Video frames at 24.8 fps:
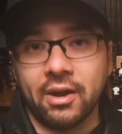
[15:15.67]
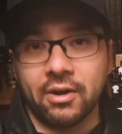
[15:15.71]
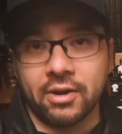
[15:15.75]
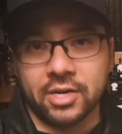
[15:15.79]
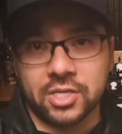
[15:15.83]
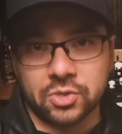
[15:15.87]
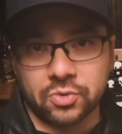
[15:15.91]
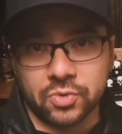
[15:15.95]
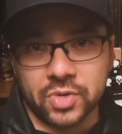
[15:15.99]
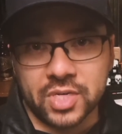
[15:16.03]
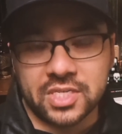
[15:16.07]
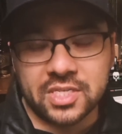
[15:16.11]

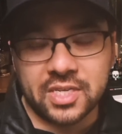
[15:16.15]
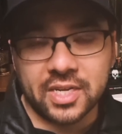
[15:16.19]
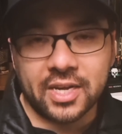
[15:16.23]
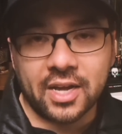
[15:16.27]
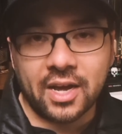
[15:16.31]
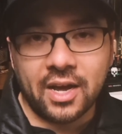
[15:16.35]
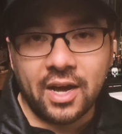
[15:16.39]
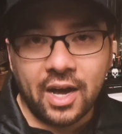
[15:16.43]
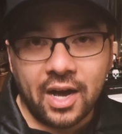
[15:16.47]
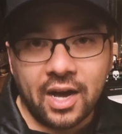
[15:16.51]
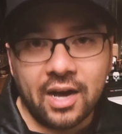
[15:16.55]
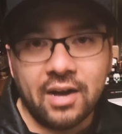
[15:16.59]

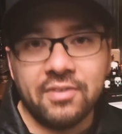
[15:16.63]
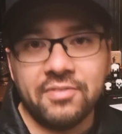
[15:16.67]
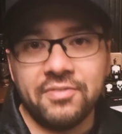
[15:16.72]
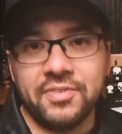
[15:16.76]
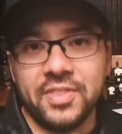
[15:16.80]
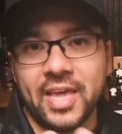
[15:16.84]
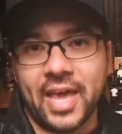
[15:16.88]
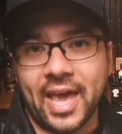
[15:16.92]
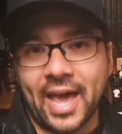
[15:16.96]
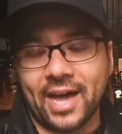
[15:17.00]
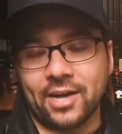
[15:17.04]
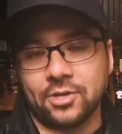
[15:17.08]
characteristic
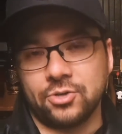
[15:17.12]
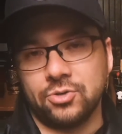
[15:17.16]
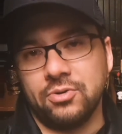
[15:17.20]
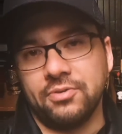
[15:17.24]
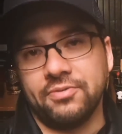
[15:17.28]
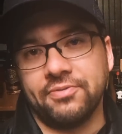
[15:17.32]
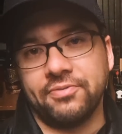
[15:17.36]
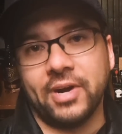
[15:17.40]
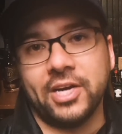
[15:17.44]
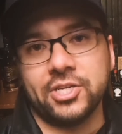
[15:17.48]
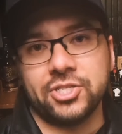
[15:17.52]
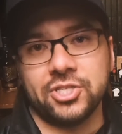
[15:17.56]
of the
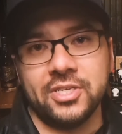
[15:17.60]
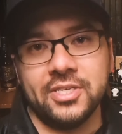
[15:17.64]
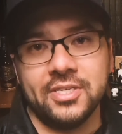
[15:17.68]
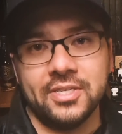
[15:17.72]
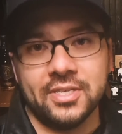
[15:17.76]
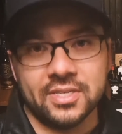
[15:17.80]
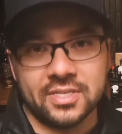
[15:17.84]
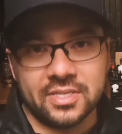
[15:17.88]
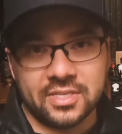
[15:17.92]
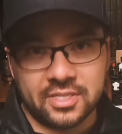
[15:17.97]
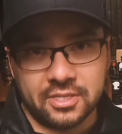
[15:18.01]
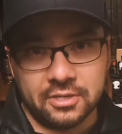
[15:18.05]
actual freshly
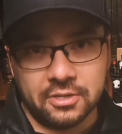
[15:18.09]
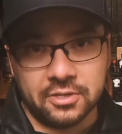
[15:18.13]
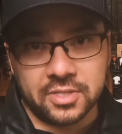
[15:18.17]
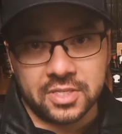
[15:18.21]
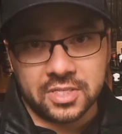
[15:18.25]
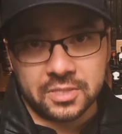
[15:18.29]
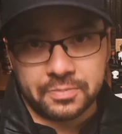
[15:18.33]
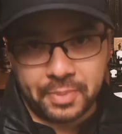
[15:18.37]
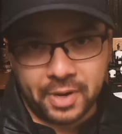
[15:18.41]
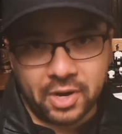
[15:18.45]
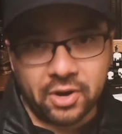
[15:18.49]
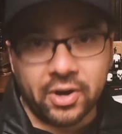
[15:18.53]
distilled
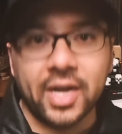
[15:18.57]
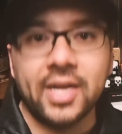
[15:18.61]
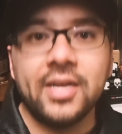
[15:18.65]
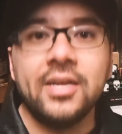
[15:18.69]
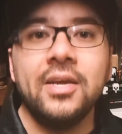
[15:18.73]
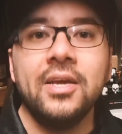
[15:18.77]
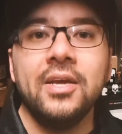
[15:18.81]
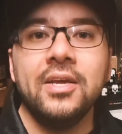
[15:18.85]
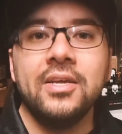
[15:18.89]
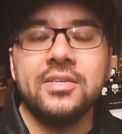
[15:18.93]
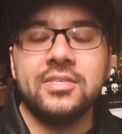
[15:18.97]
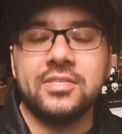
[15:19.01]
spirit
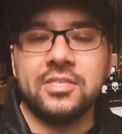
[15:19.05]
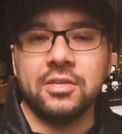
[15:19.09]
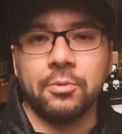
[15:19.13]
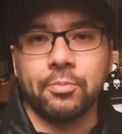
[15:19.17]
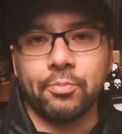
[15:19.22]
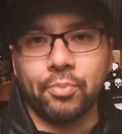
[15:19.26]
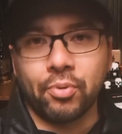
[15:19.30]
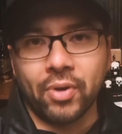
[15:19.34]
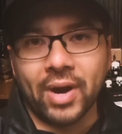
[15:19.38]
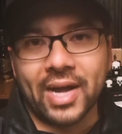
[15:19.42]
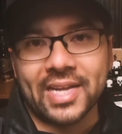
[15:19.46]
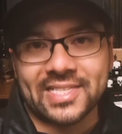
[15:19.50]
still
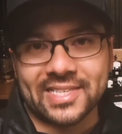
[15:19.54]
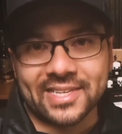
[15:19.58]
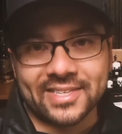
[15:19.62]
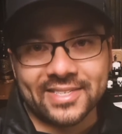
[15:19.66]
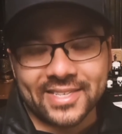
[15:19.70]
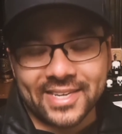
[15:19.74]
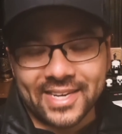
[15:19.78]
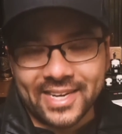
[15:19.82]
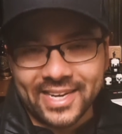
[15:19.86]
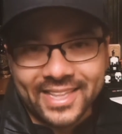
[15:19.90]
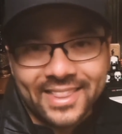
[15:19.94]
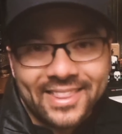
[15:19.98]

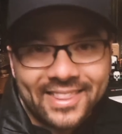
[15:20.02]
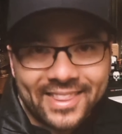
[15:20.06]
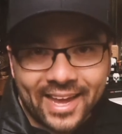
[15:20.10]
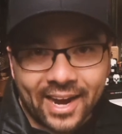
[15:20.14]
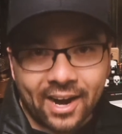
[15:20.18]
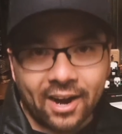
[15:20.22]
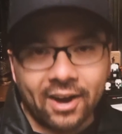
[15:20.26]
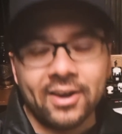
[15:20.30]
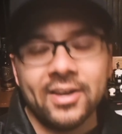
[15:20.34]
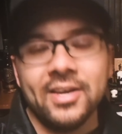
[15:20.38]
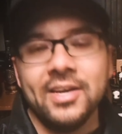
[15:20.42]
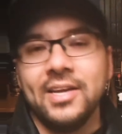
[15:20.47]
present in
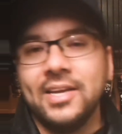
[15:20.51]
there.